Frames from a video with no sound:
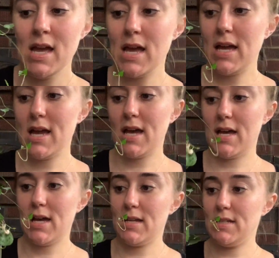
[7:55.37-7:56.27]

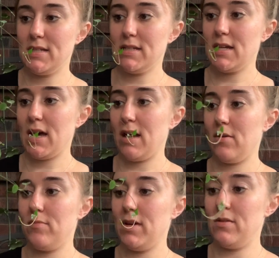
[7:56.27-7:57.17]
And
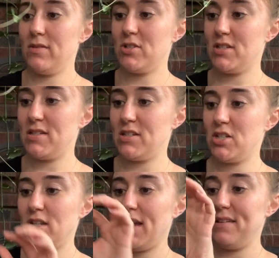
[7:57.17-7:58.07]
it is just such a
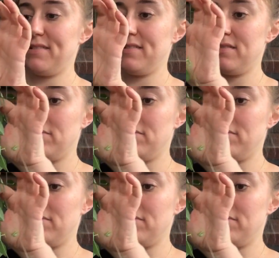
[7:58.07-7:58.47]
nice